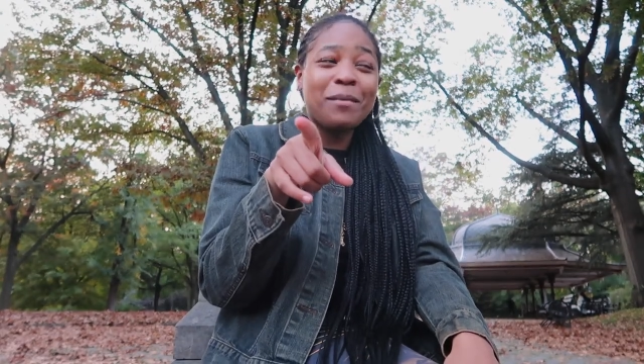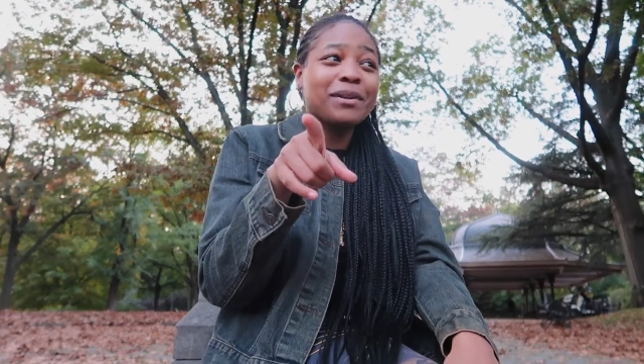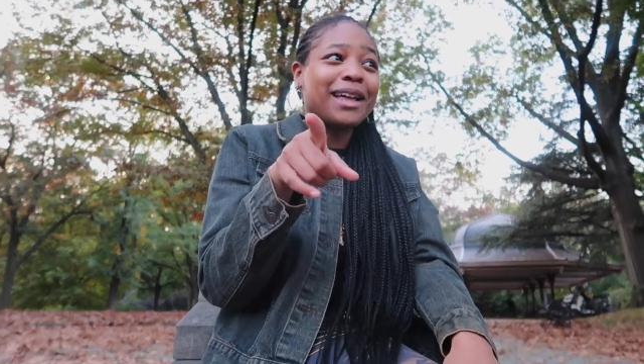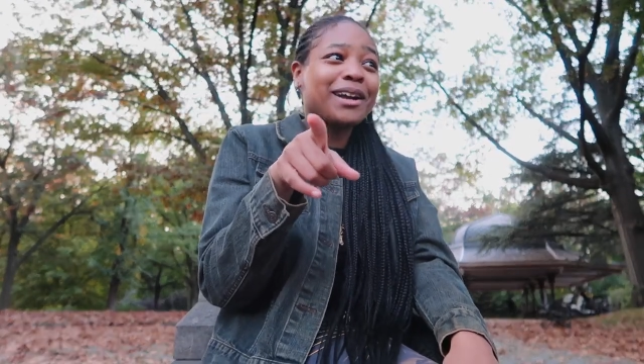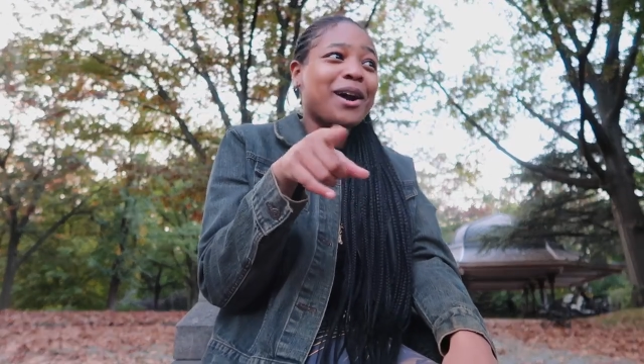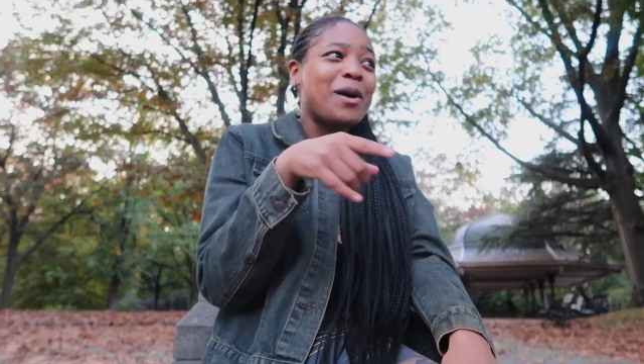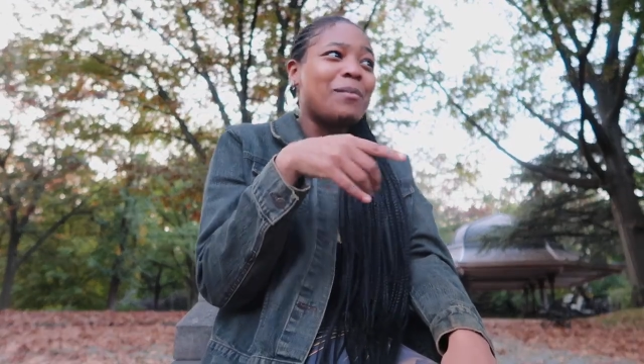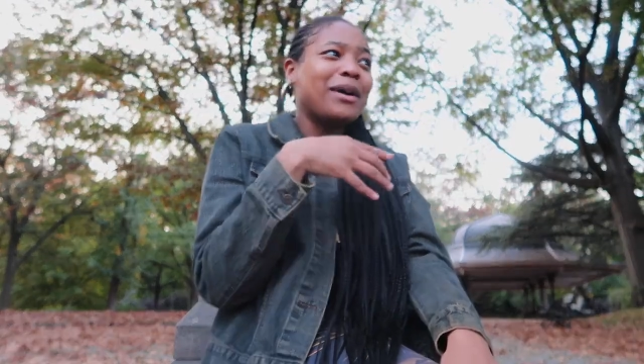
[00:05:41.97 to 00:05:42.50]
be
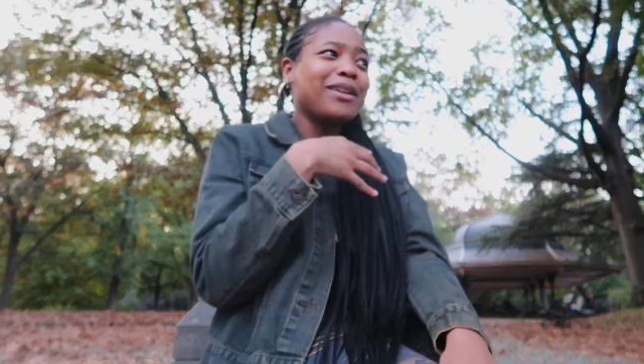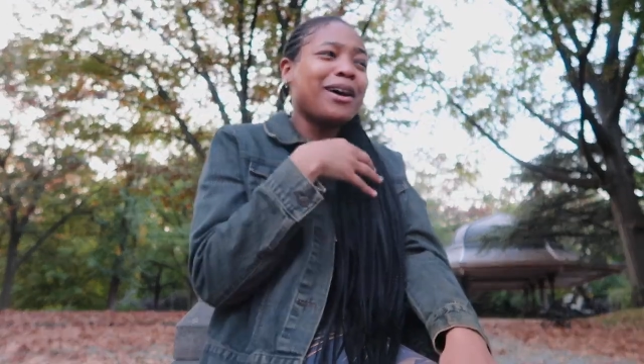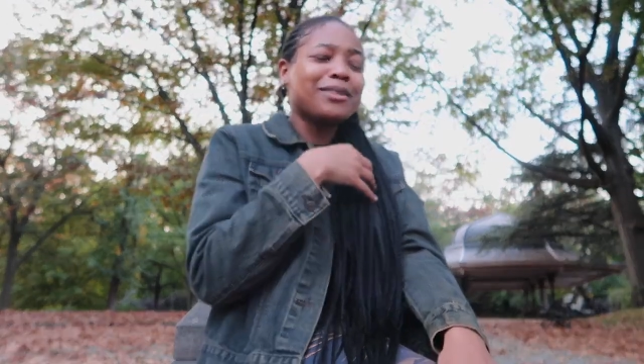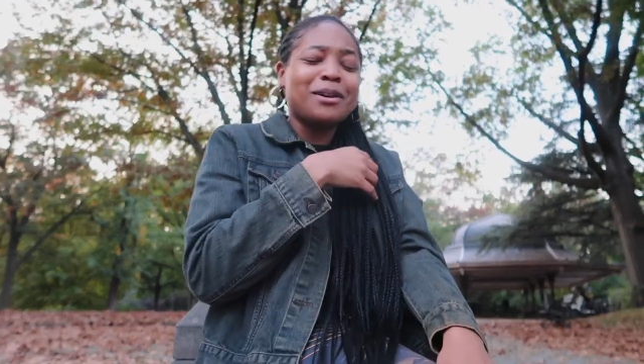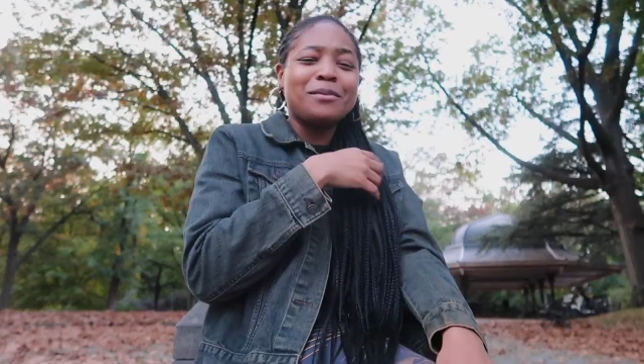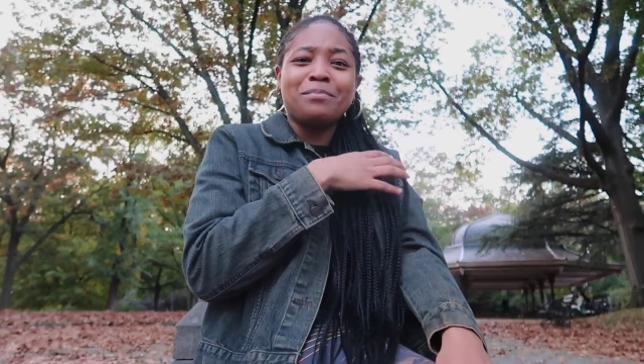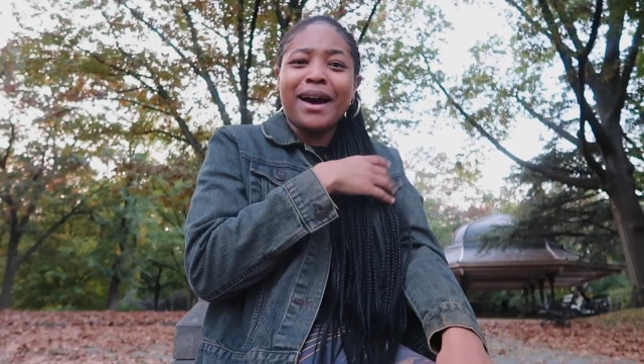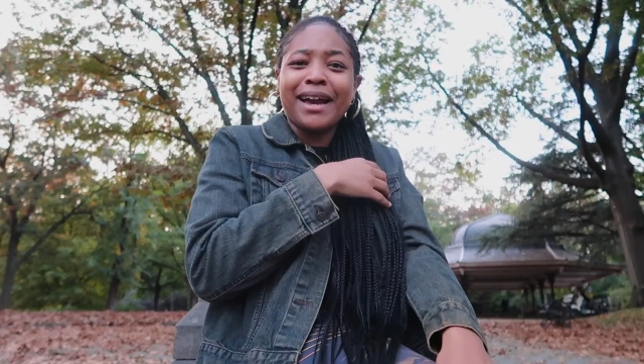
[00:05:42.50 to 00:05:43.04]
like, oh, my dog
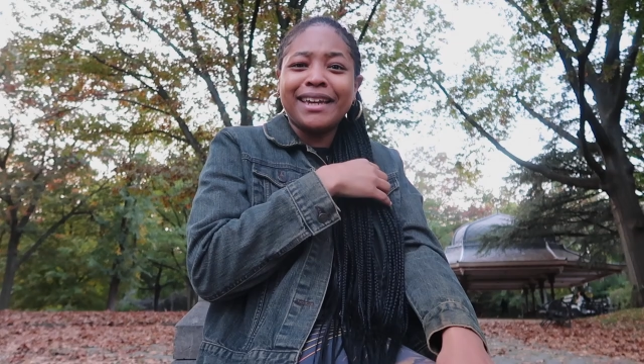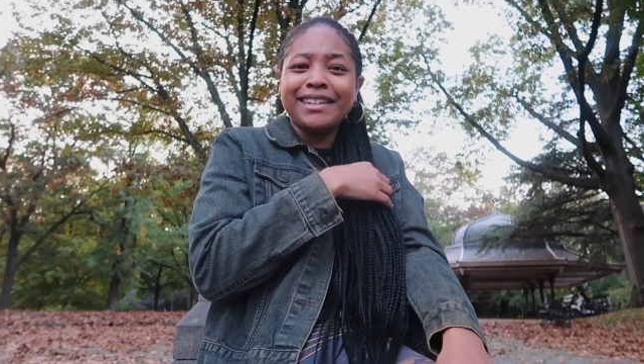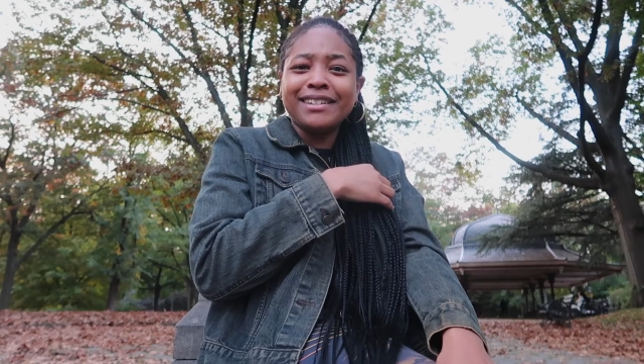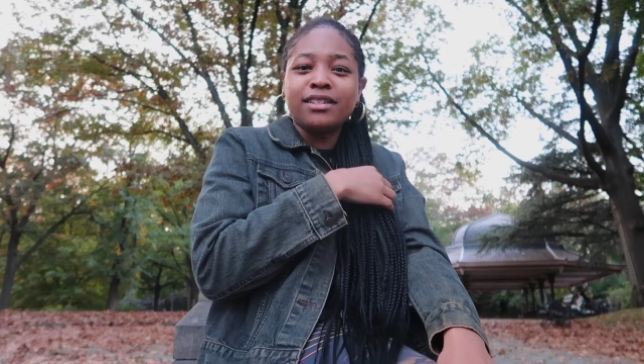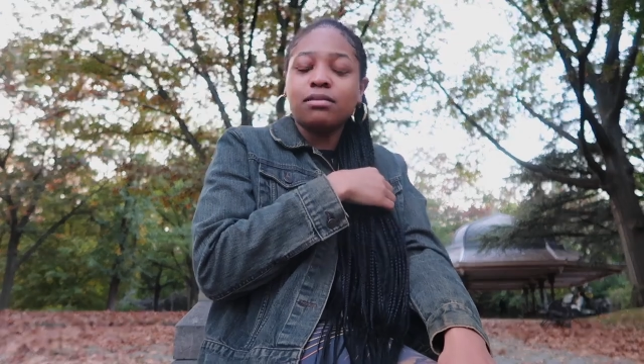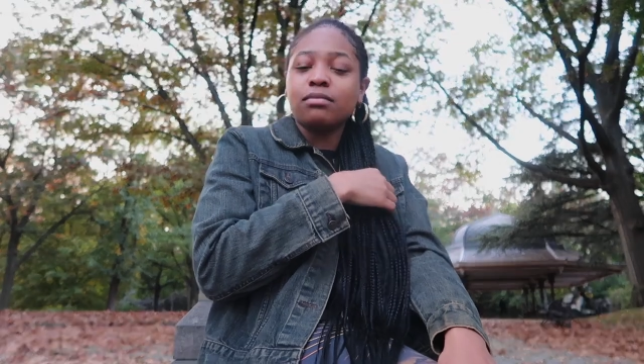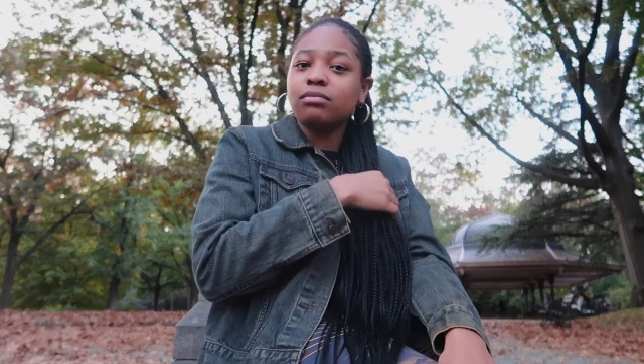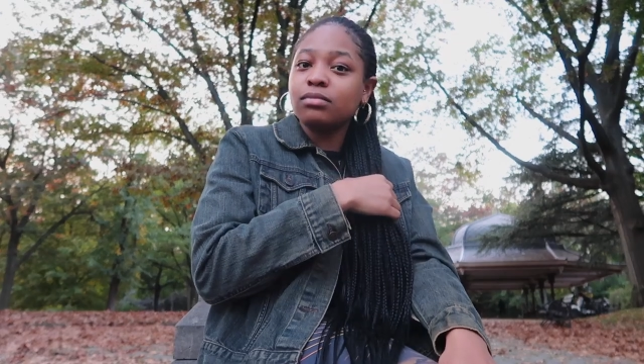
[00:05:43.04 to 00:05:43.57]
don't bite. He's.